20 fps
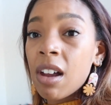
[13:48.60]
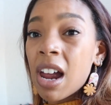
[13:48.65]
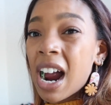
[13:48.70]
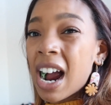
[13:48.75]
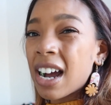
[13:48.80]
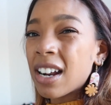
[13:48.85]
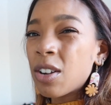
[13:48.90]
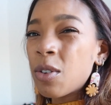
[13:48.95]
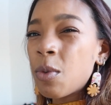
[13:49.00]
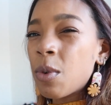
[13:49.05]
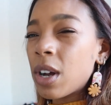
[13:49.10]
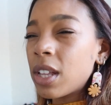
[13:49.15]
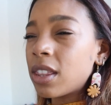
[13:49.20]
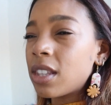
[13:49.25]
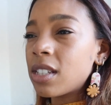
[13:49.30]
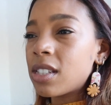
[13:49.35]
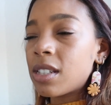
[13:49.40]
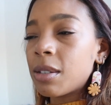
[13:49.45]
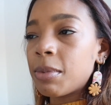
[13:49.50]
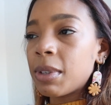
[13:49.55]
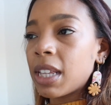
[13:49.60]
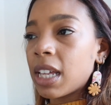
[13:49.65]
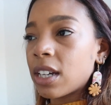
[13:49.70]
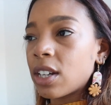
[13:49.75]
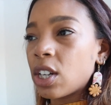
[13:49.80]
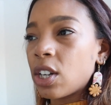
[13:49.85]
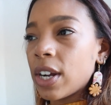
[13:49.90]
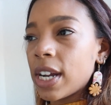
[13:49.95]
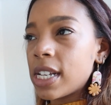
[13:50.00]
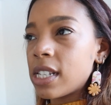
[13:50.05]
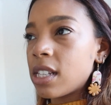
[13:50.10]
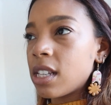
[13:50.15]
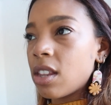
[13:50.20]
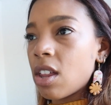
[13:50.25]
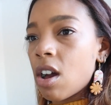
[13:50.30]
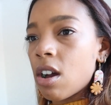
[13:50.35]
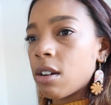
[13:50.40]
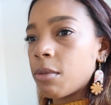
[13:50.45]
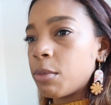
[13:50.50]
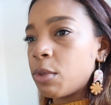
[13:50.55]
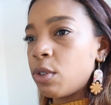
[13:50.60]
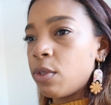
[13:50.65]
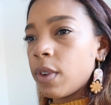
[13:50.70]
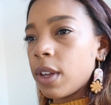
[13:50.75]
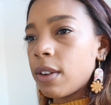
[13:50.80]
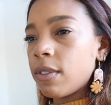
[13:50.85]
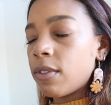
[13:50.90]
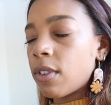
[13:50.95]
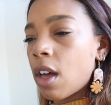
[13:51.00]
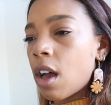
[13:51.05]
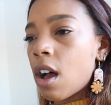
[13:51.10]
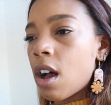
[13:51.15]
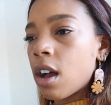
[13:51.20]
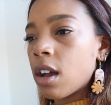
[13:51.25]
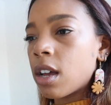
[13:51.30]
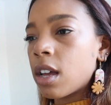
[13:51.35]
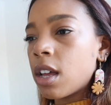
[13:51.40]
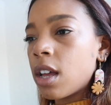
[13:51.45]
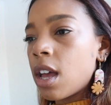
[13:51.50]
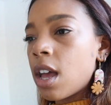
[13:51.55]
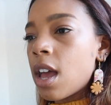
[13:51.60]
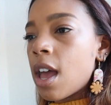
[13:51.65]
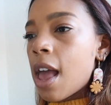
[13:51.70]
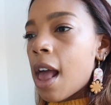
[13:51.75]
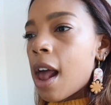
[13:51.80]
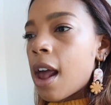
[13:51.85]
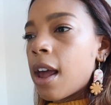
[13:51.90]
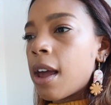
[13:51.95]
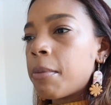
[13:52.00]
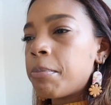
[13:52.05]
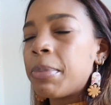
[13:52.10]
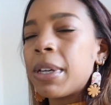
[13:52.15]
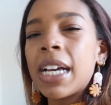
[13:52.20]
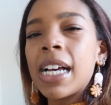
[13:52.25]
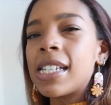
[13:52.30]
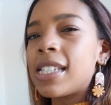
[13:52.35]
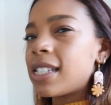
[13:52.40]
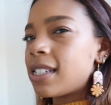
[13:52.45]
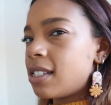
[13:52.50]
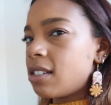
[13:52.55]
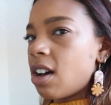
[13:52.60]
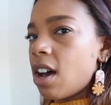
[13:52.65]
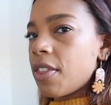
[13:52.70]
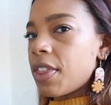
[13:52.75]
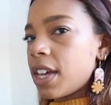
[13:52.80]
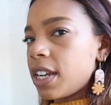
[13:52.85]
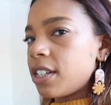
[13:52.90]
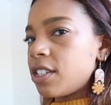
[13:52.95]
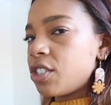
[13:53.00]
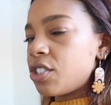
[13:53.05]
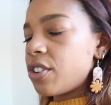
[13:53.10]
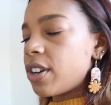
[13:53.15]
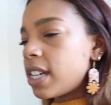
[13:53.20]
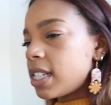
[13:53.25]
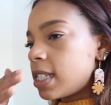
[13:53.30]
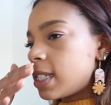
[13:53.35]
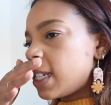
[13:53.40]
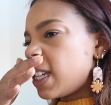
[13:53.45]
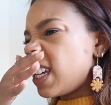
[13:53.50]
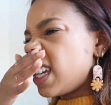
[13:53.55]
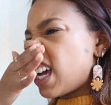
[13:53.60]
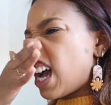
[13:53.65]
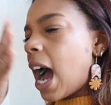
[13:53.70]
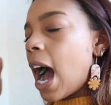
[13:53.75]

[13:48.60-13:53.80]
I don't want this to be like a crazy long moving vlog because it's not that interesting.